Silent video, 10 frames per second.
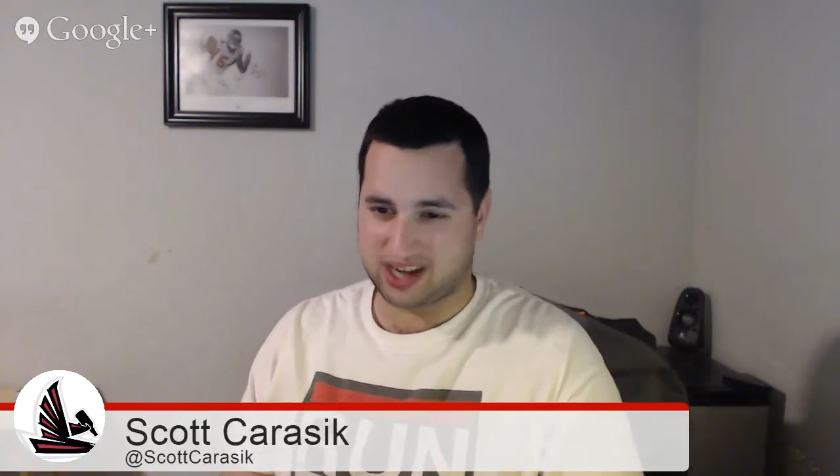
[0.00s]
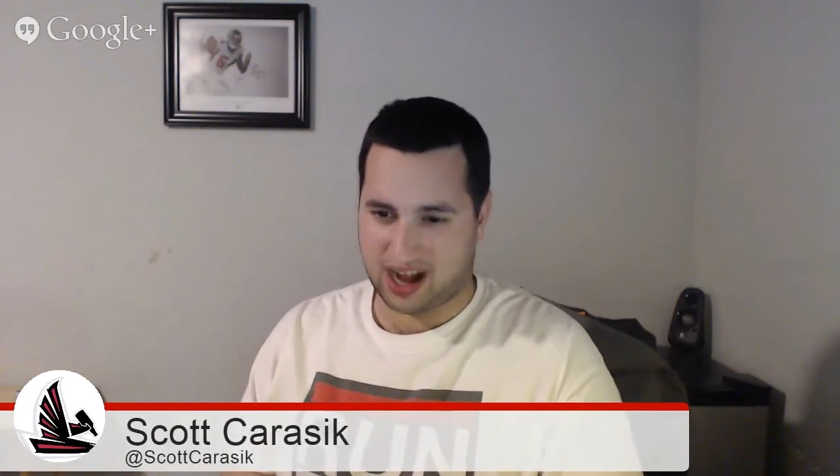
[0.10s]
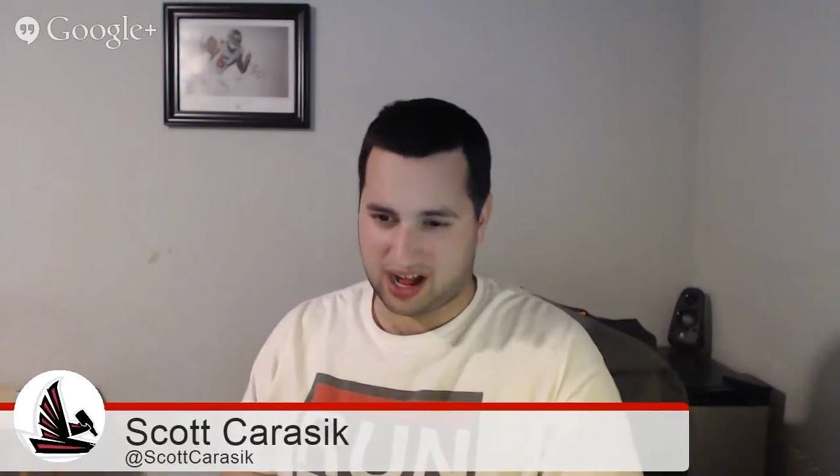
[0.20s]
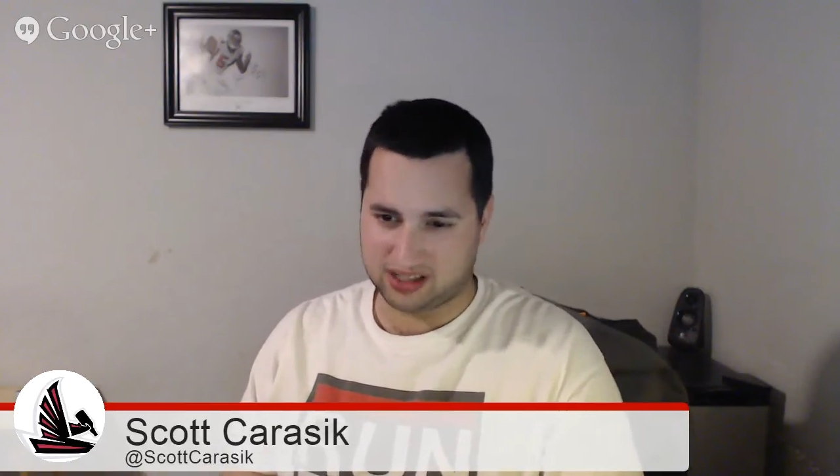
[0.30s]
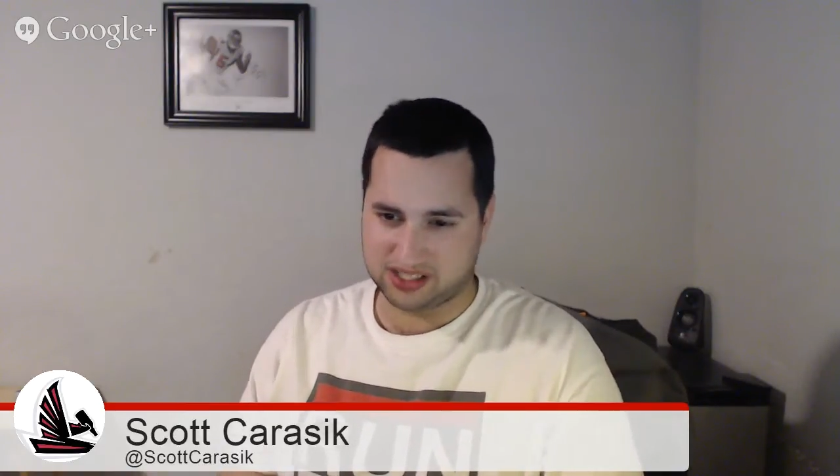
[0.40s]

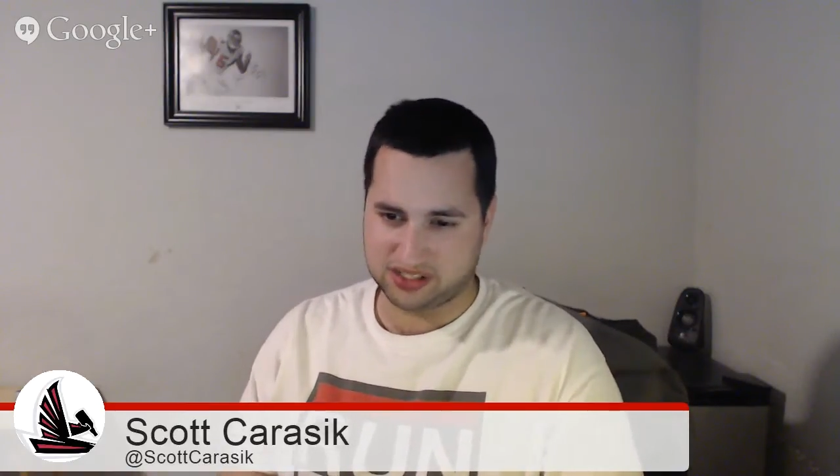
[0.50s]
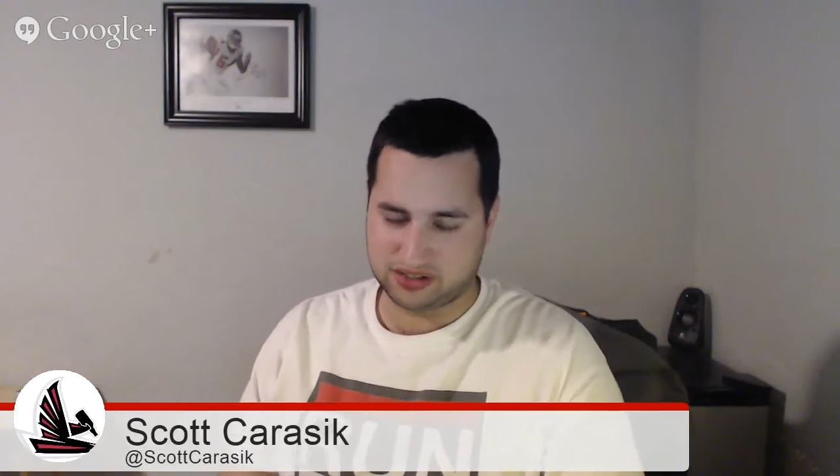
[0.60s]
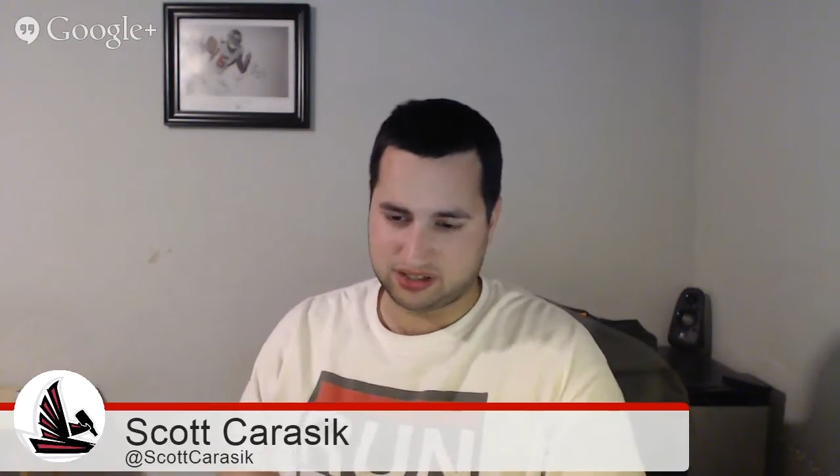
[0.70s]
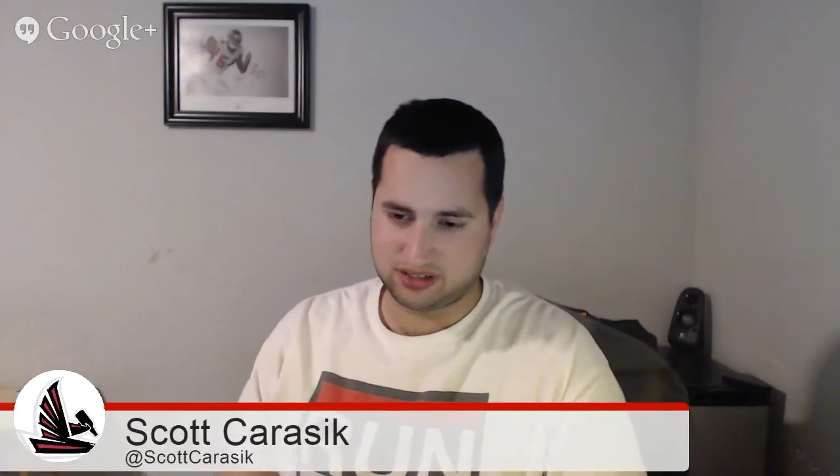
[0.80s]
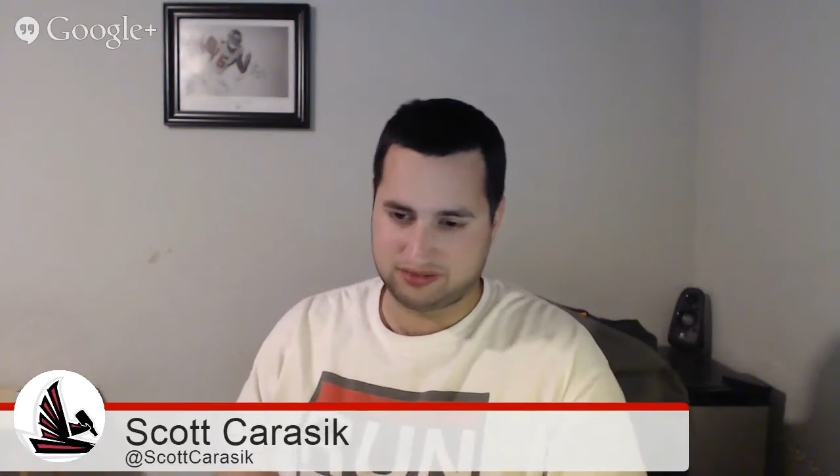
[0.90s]

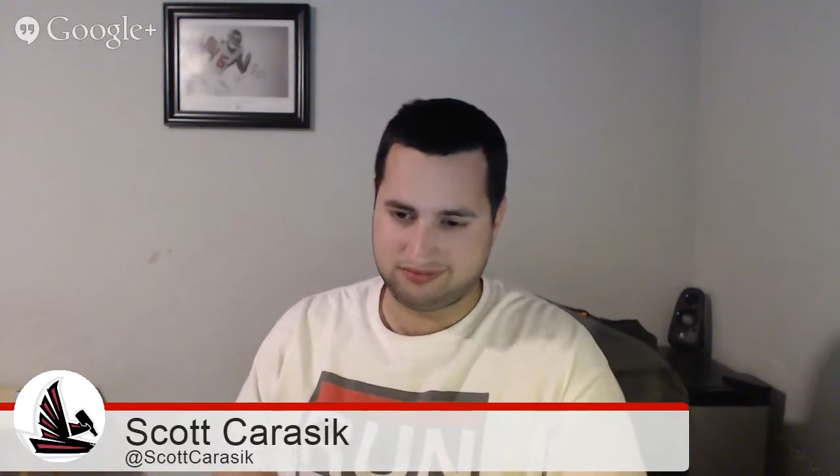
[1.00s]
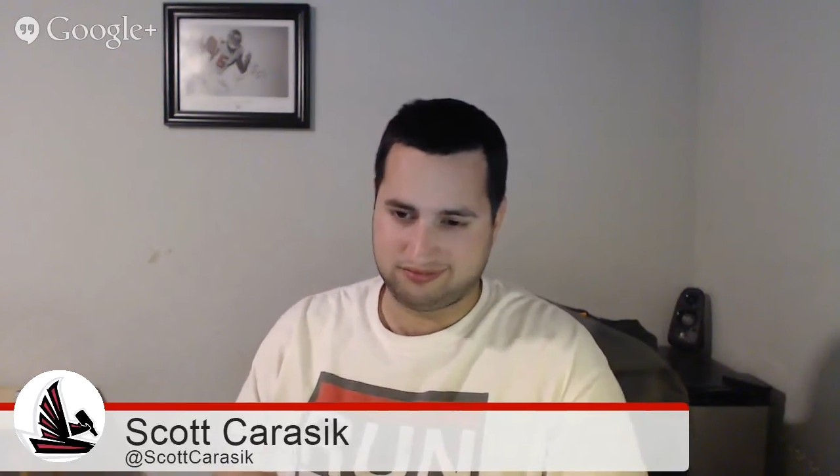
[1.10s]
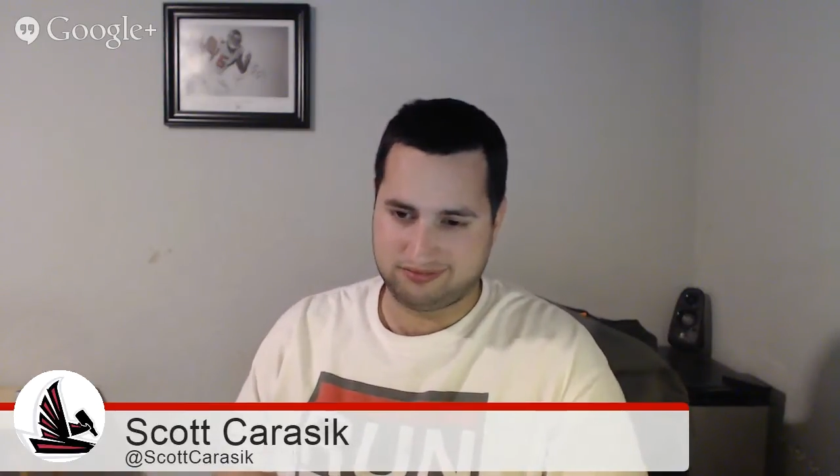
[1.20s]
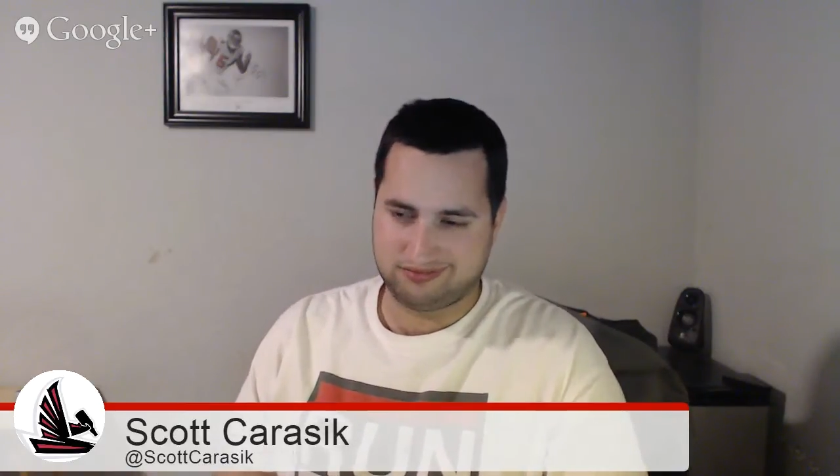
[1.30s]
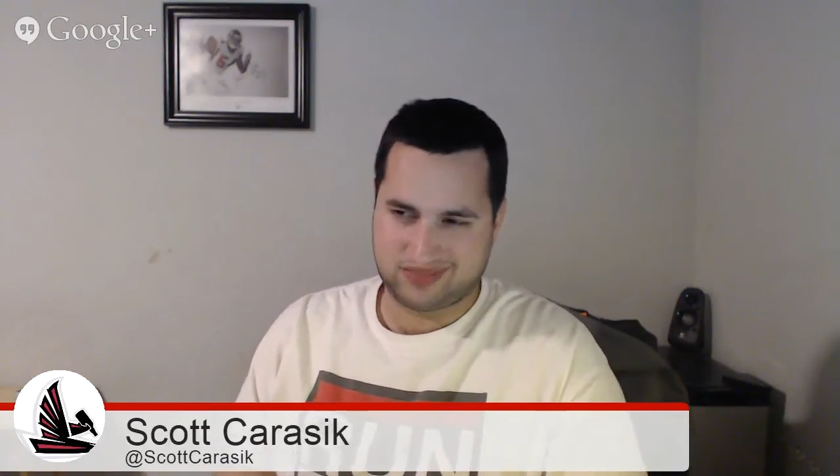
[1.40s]

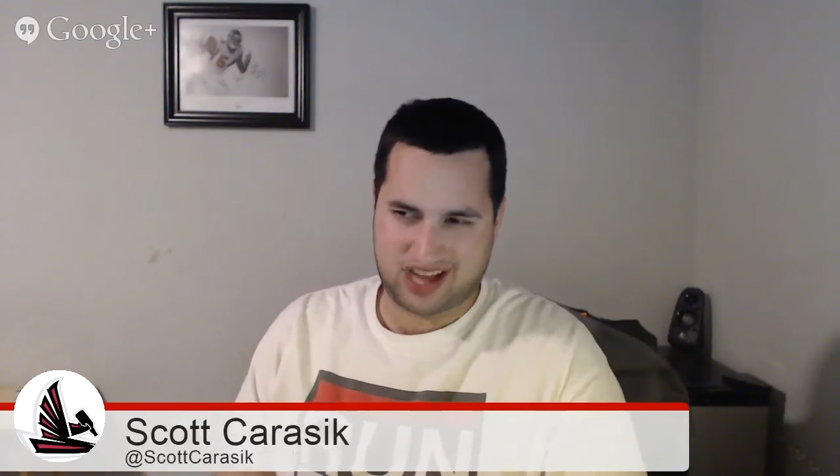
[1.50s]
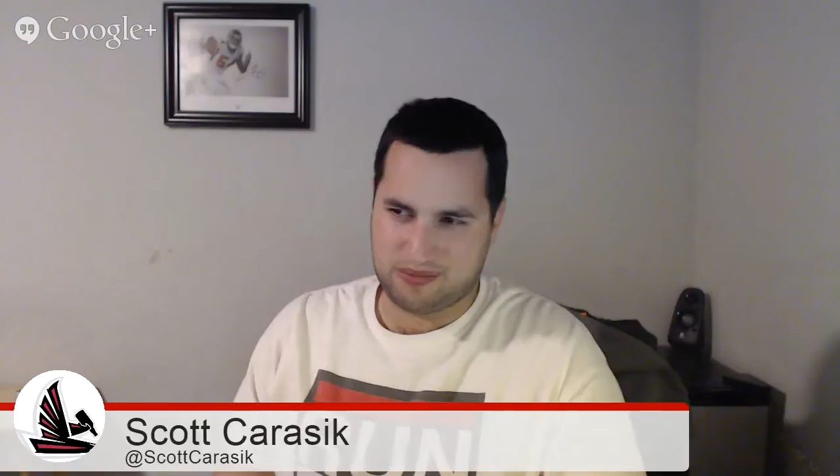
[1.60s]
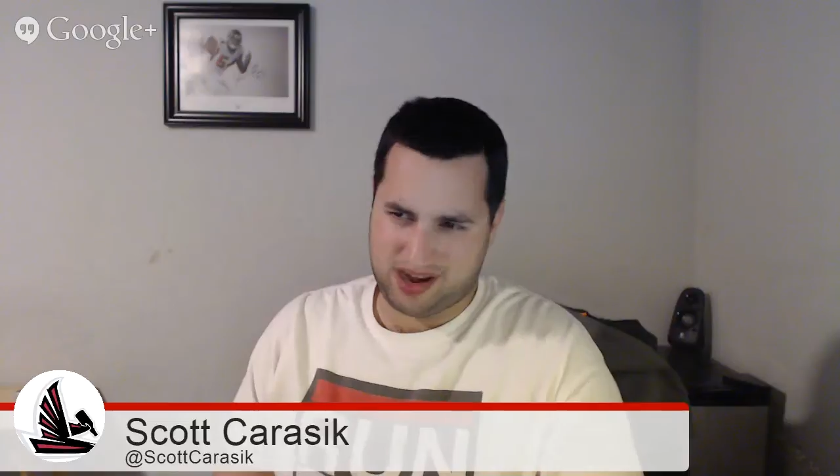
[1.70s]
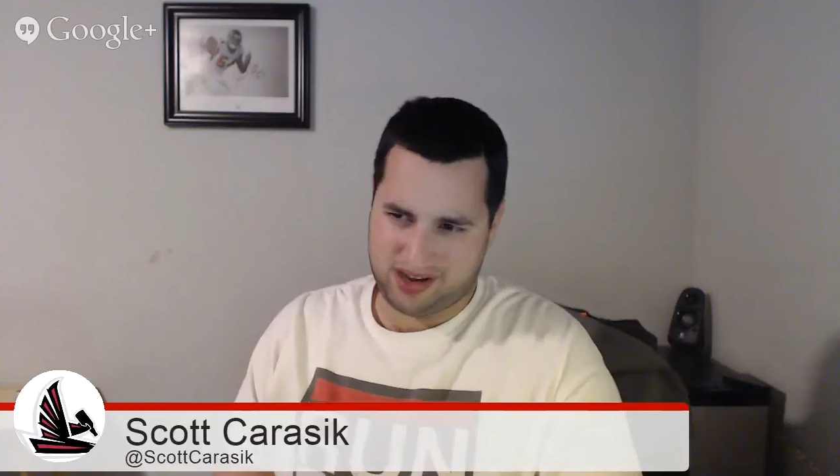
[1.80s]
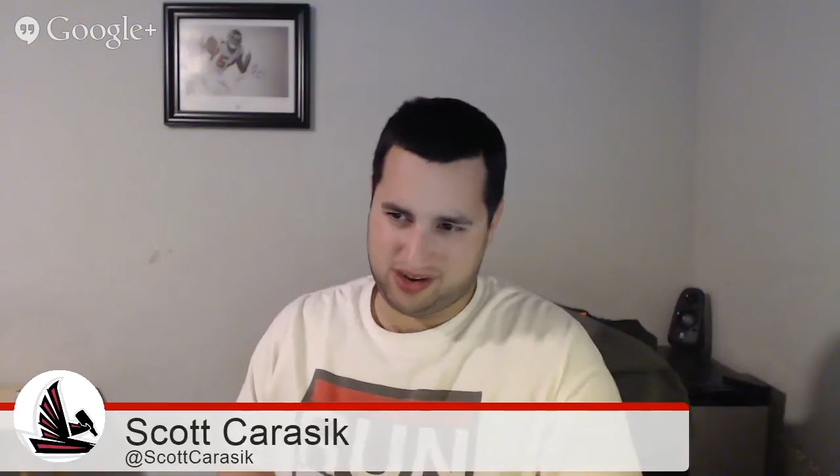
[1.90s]
I'm
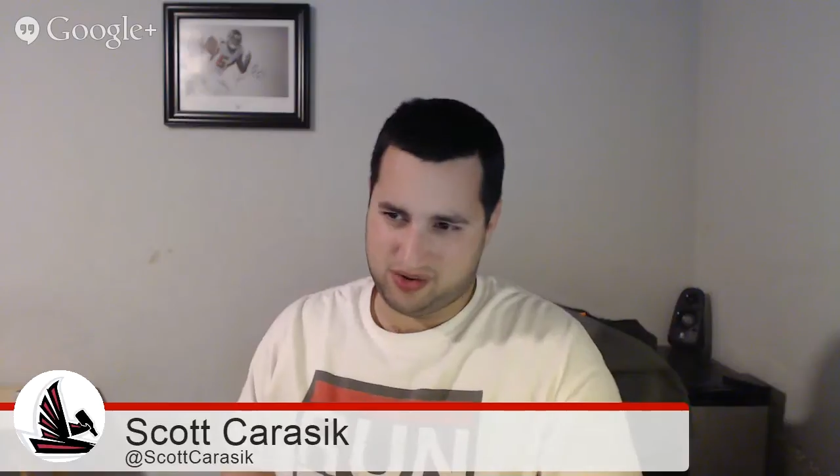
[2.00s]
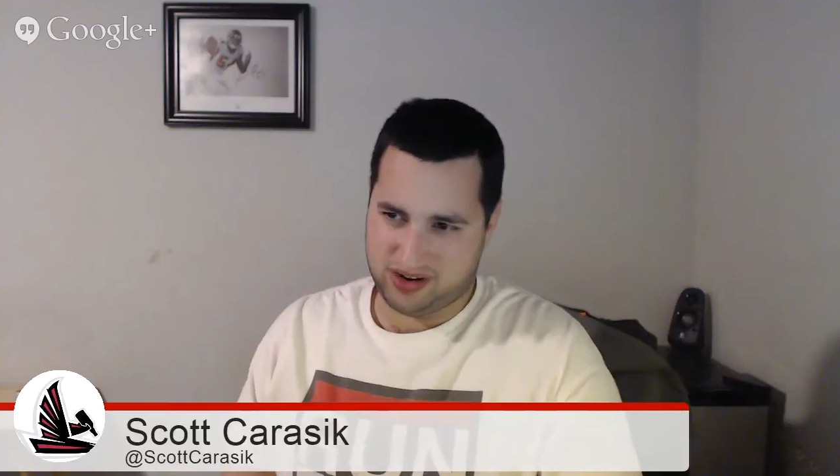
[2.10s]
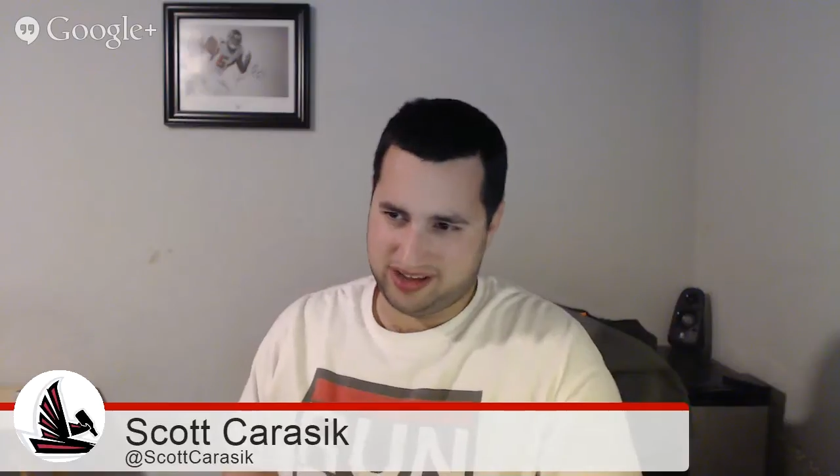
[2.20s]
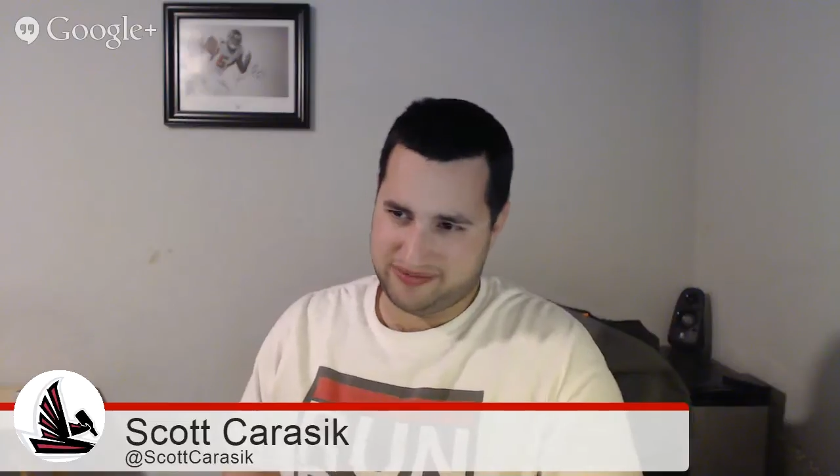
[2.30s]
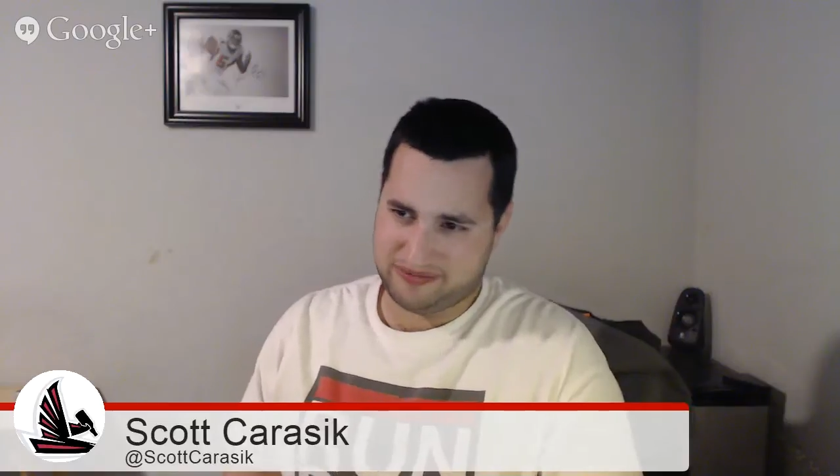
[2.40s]
not doing it.